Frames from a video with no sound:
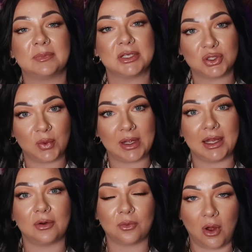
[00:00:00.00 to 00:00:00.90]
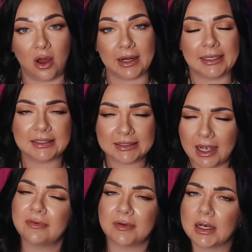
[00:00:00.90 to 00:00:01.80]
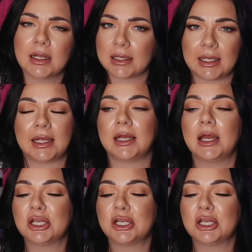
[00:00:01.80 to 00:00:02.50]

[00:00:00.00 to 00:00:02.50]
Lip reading: between Ronnie definitely